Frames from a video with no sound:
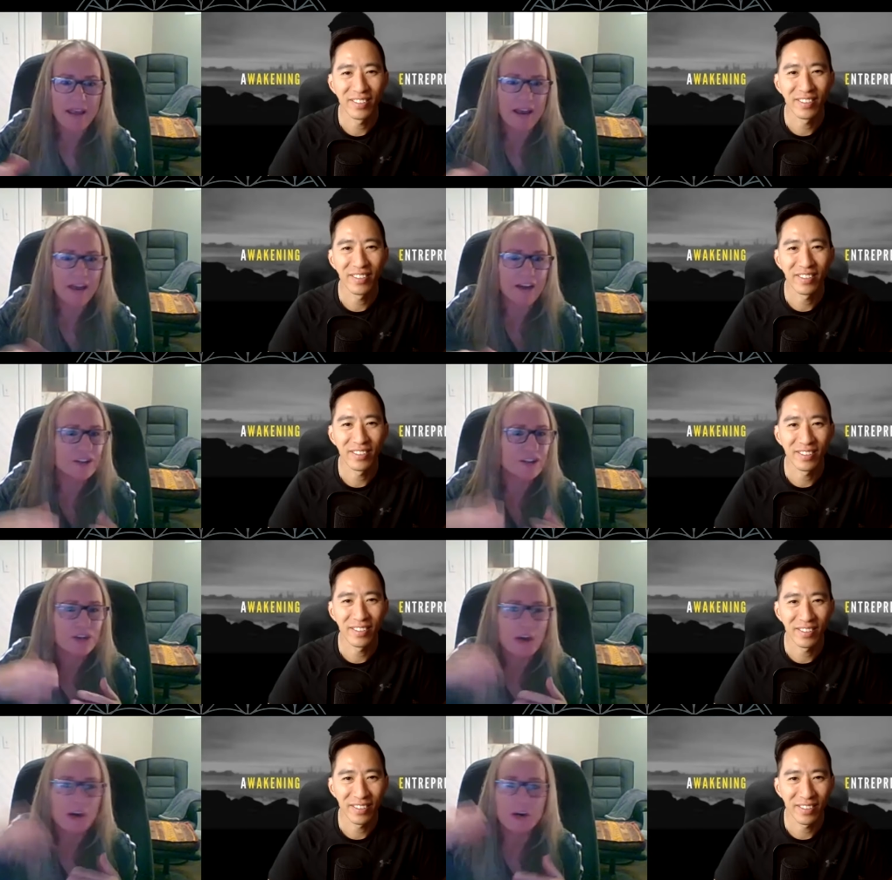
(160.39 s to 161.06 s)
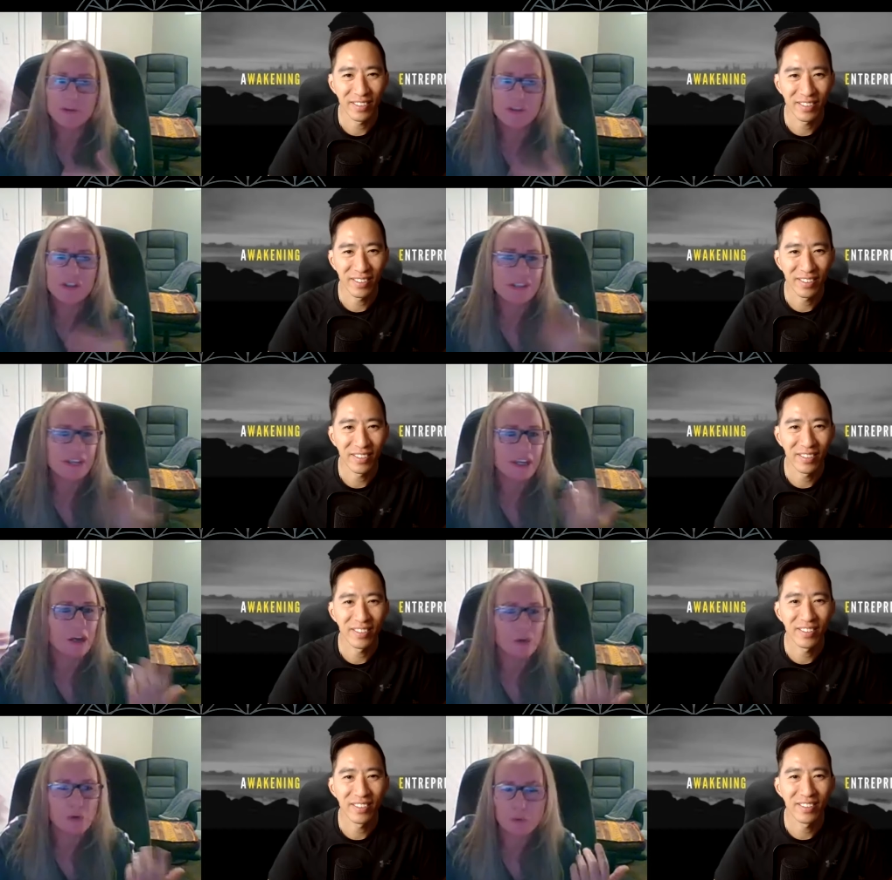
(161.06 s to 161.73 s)
Speaker 1: I just thought it was just like a
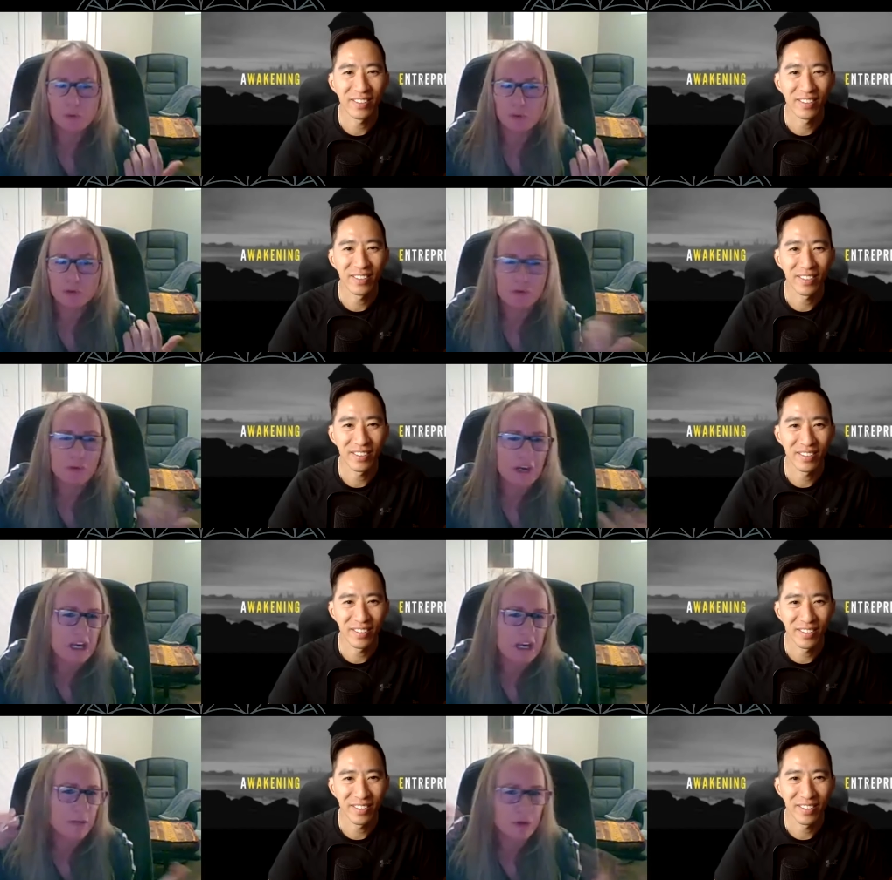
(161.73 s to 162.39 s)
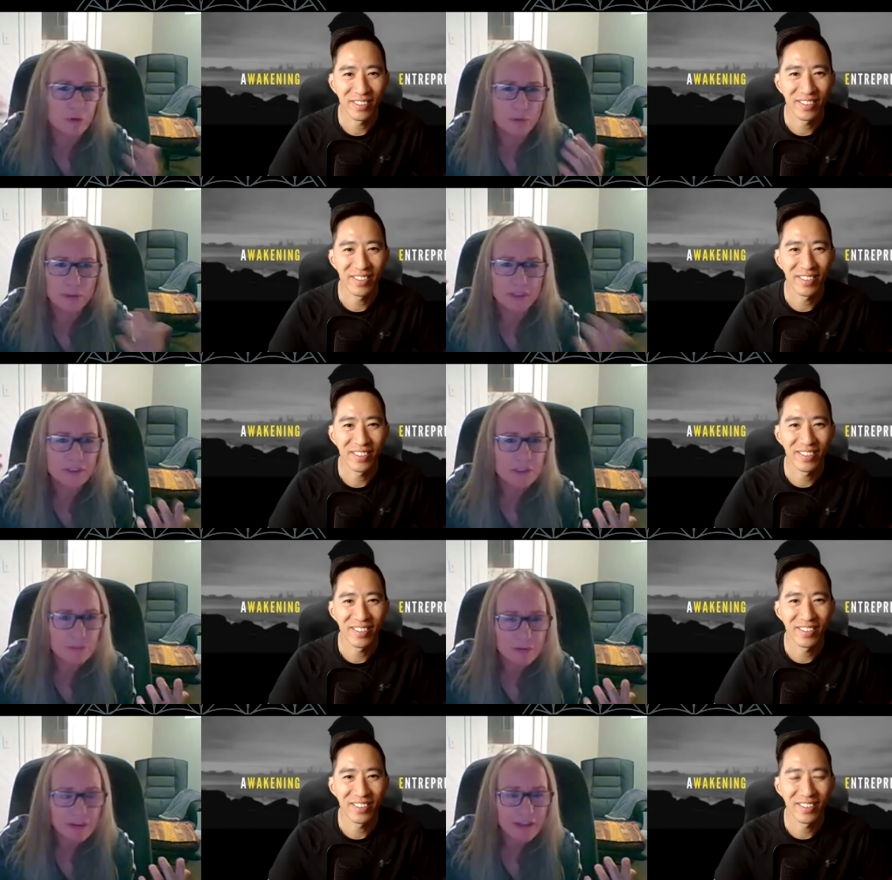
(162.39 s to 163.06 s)
cool dream, a cool
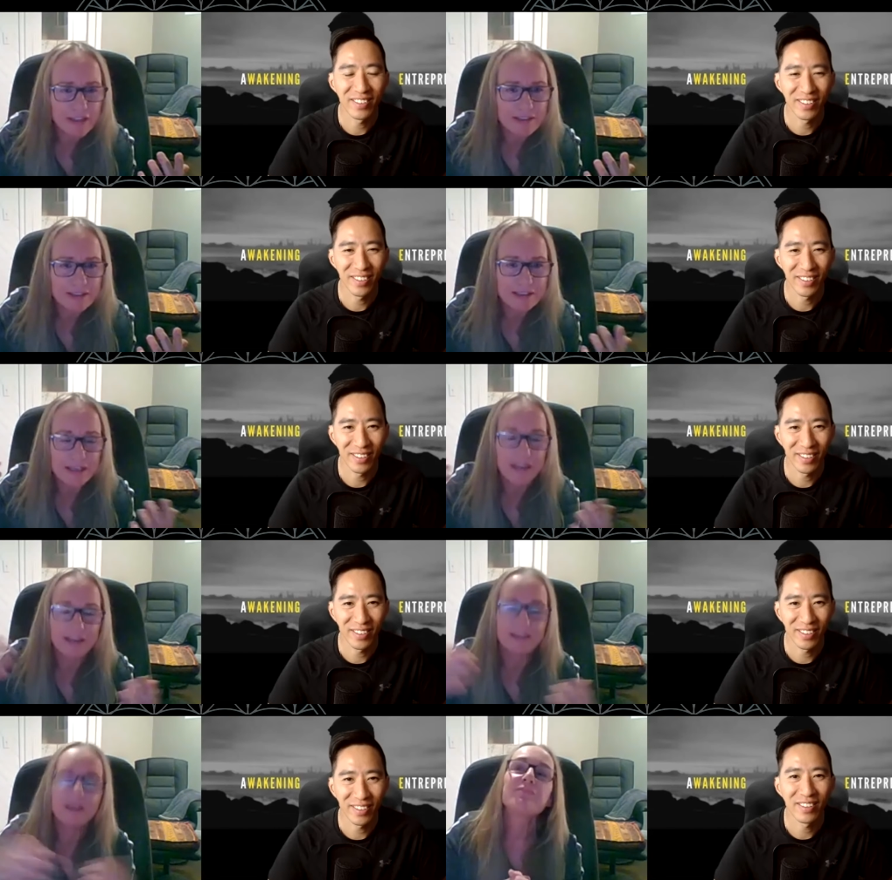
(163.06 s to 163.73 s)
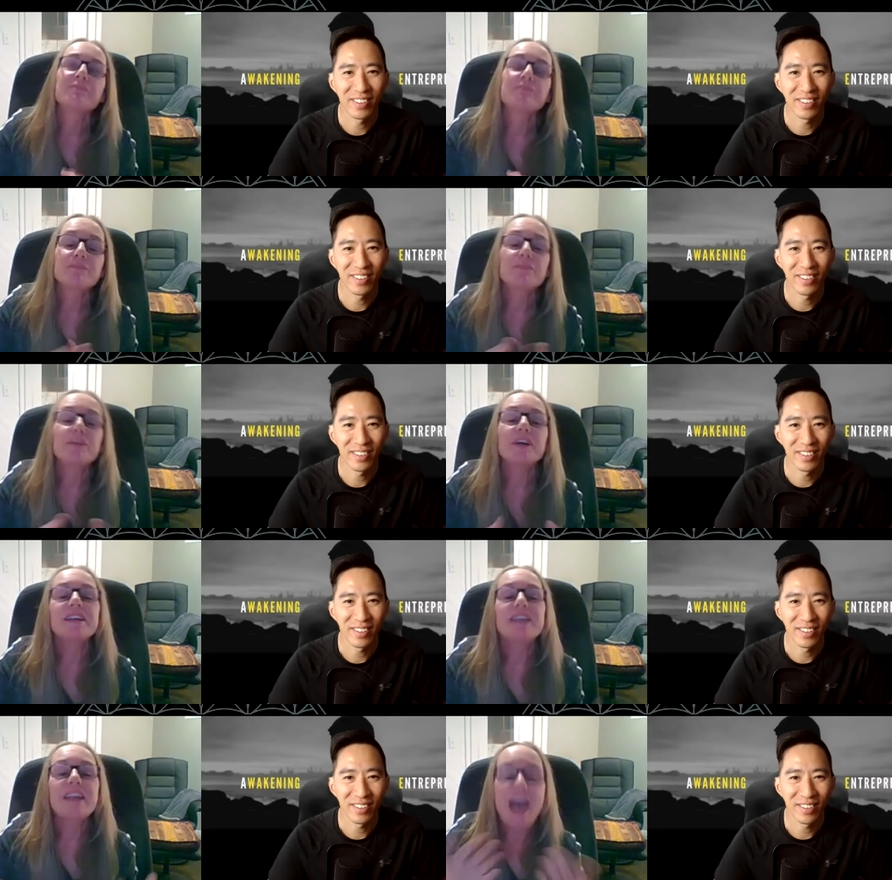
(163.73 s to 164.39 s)
experience thing. But
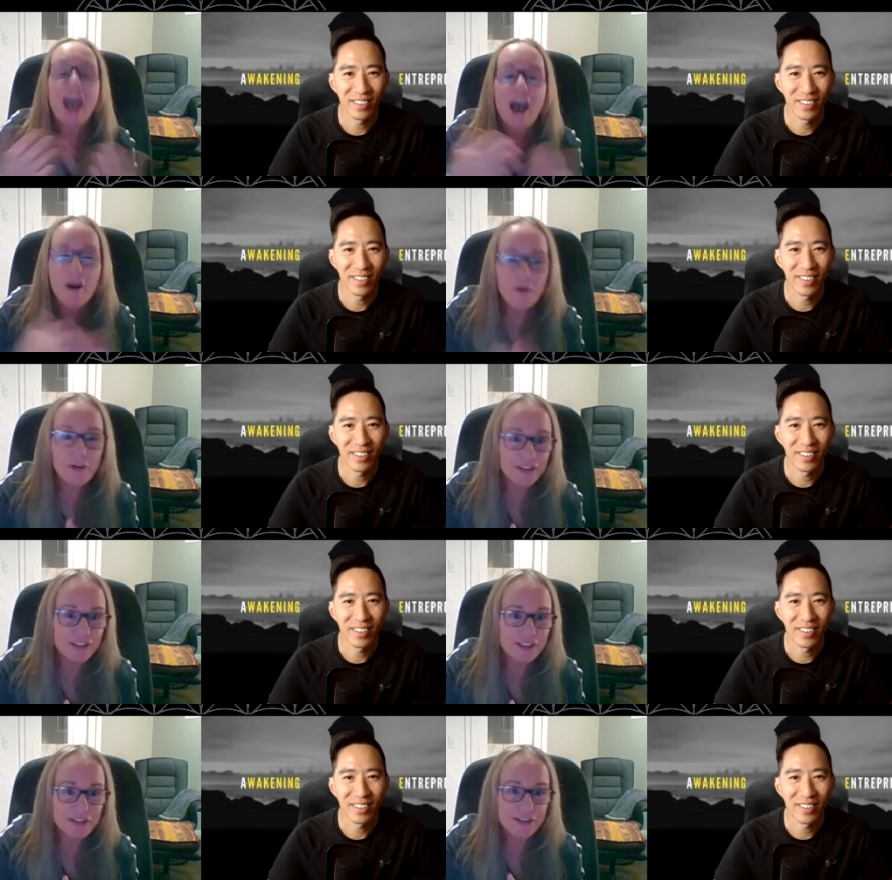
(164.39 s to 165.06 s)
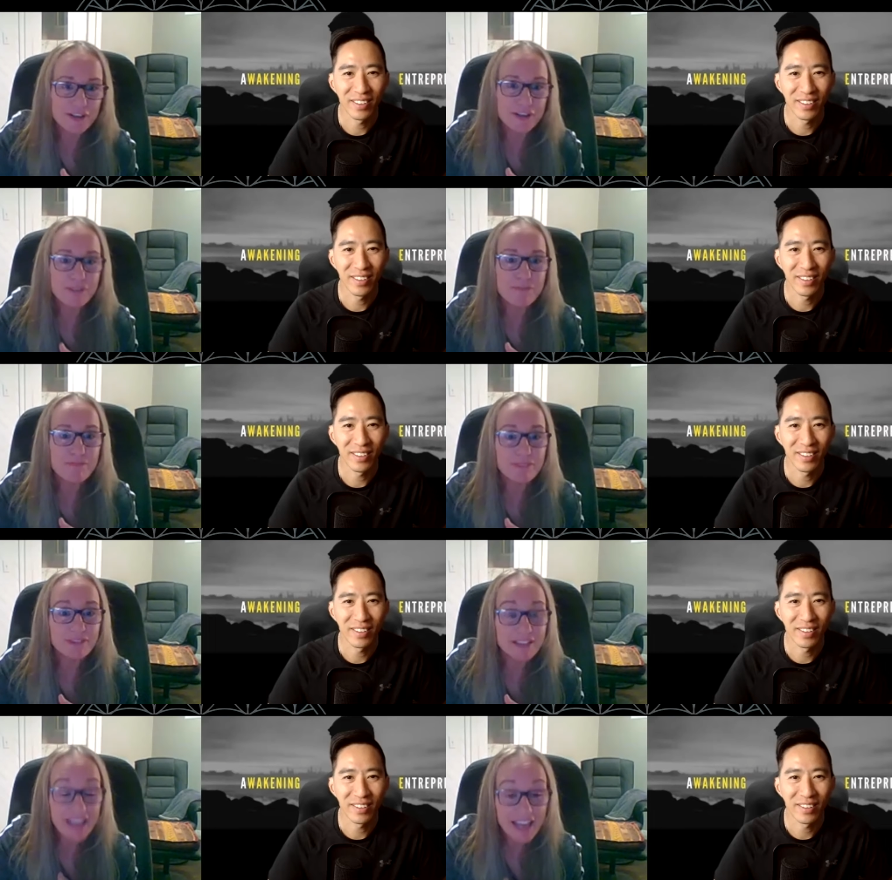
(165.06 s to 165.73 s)
now all these years
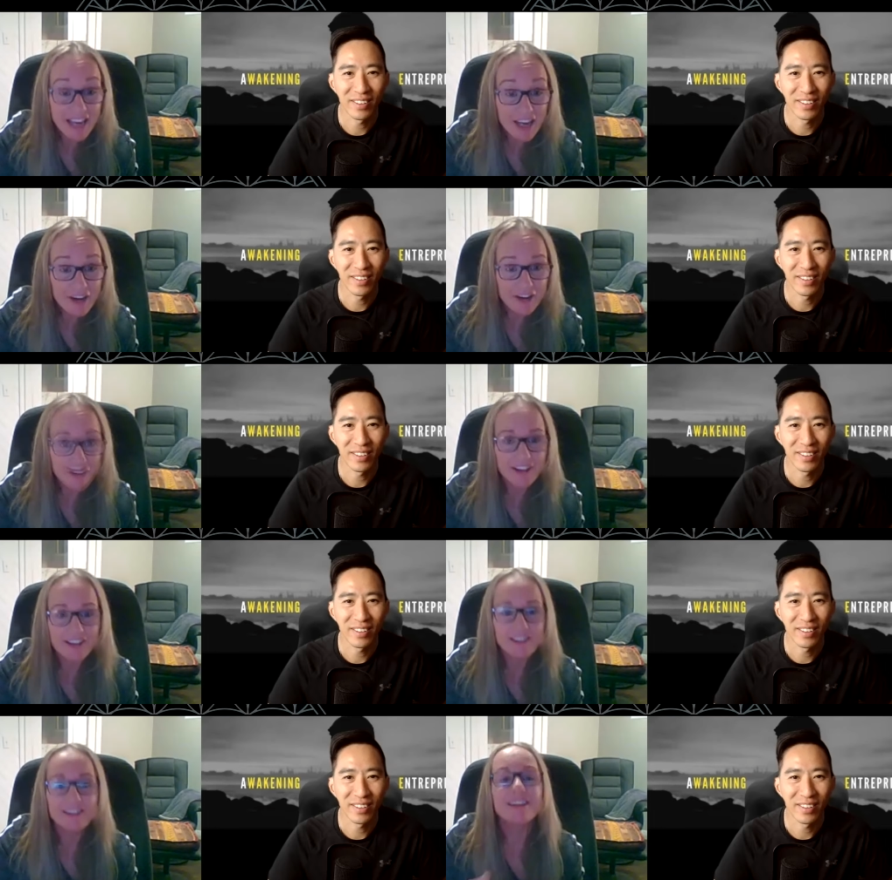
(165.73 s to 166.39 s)
later,